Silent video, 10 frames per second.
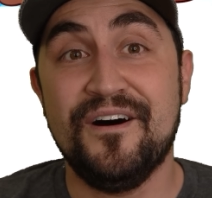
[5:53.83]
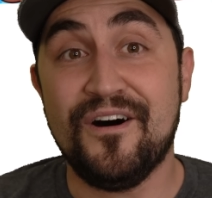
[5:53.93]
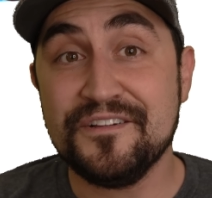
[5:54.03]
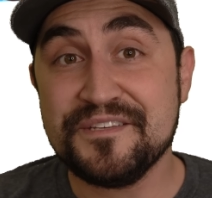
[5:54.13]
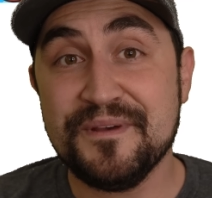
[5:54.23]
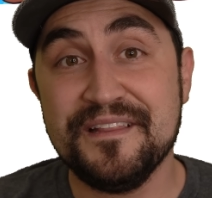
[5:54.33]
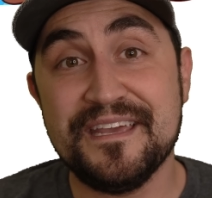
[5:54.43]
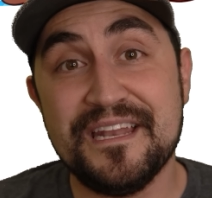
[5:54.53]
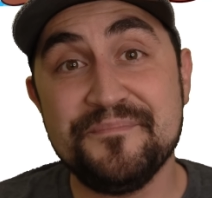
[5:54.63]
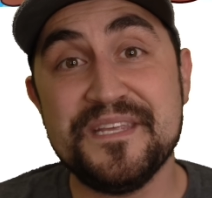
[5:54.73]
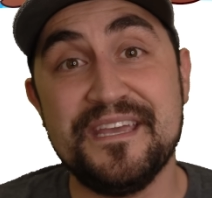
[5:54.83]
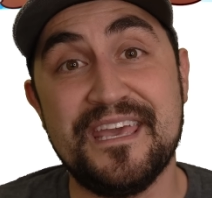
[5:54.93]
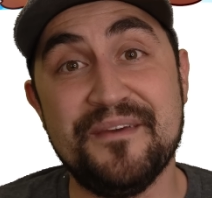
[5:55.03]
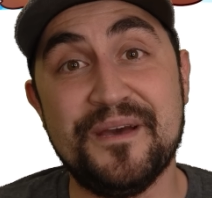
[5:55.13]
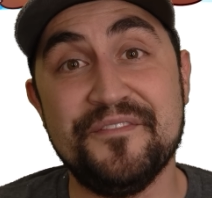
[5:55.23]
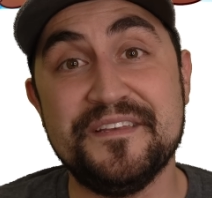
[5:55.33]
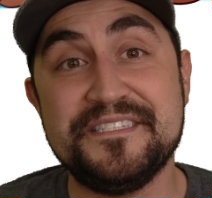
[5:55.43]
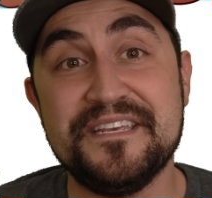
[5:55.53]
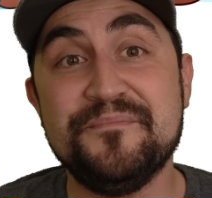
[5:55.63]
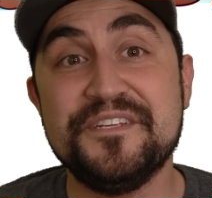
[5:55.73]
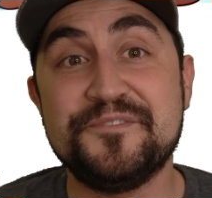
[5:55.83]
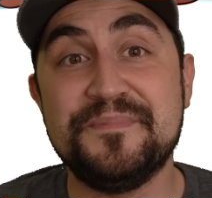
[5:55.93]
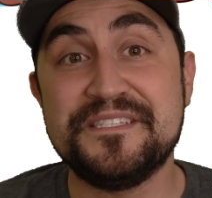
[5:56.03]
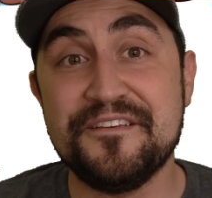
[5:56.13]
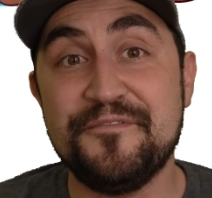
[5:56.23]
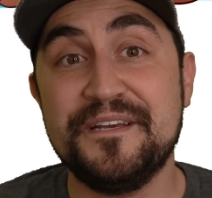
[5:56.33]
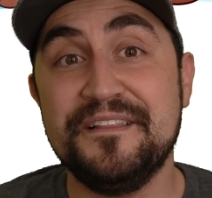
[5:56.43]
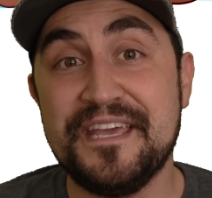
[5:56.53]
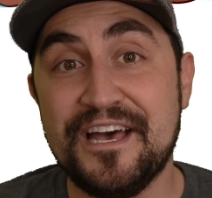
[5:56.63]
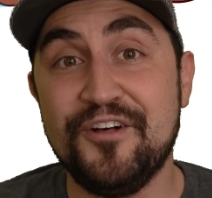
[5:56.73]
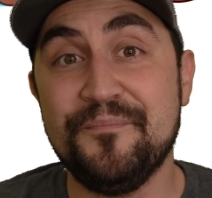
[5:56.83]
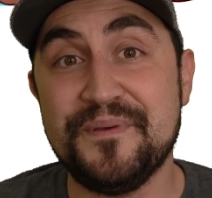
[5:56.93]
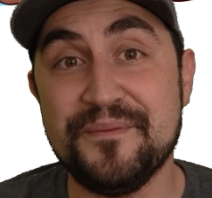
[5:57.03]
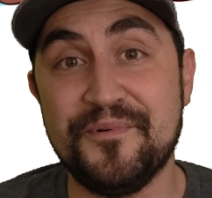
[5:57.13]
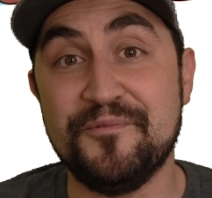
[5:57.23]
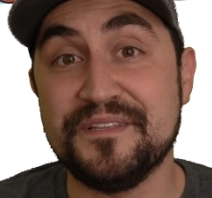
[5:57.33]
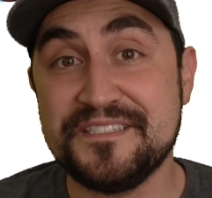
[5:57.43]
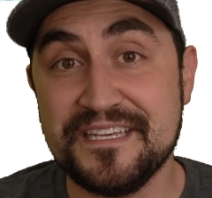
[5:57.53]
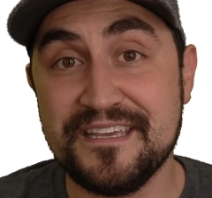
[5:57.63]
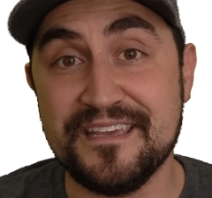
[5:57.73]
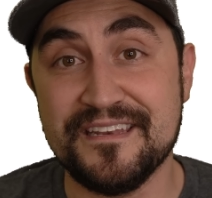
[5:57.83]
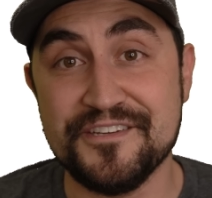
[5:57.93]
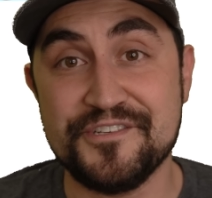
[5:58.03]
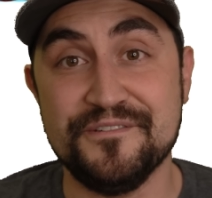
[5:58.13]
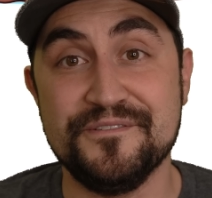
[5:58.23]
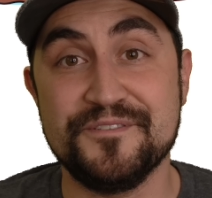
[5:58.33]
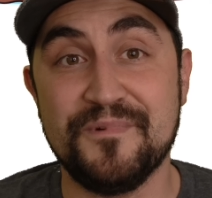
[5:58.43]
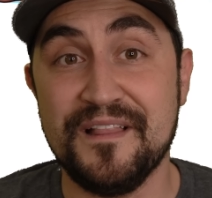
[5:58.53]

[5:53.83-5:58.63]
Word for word: Ultimately, an update came out that seemed to specifically help people with syncing issues.